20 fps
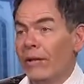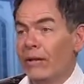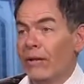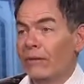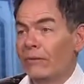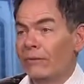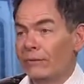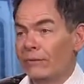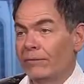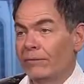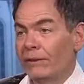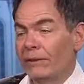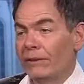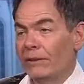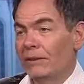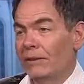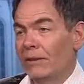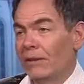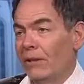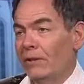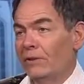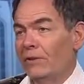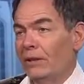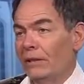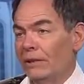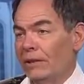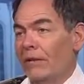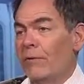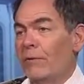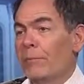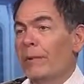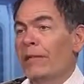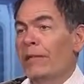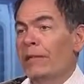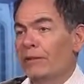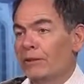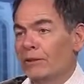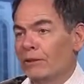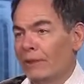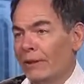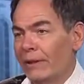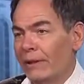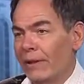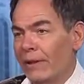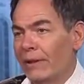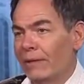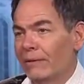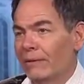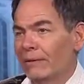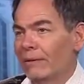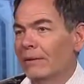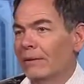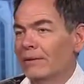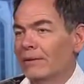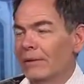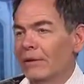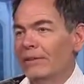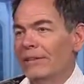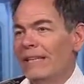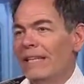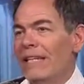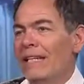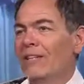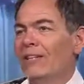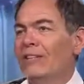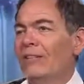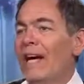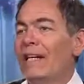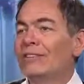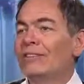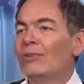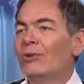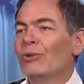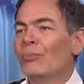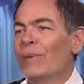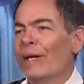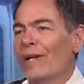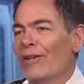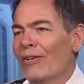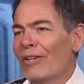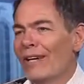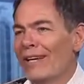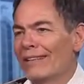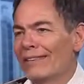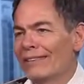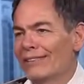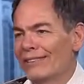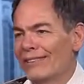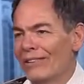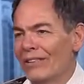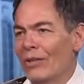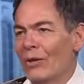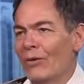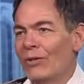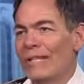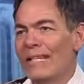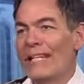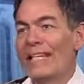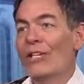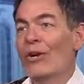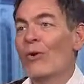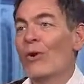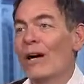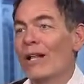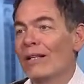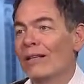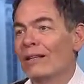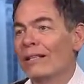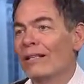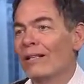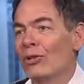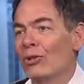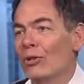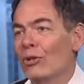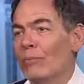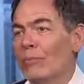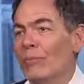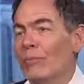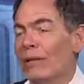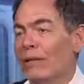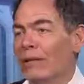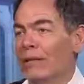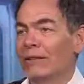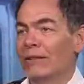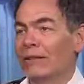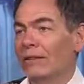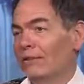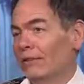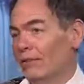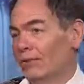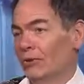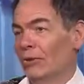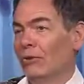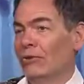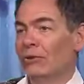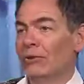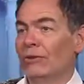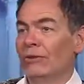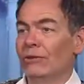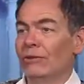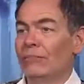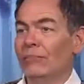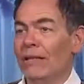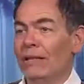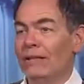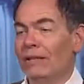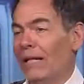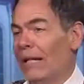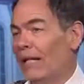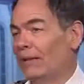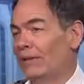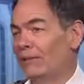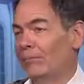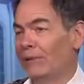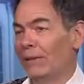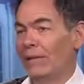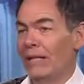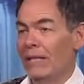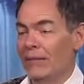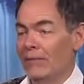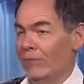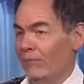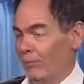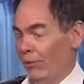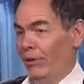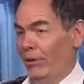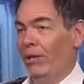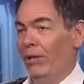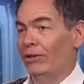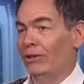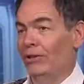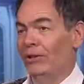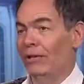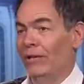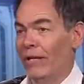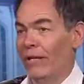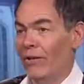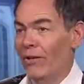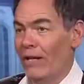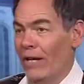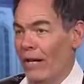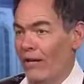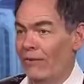there in 50, 60, 100 years. Never been industry there. Right. So it's an ecological paradise. You yes. can go on an eco holiday to Cuba because socialism means there hasn't been any production there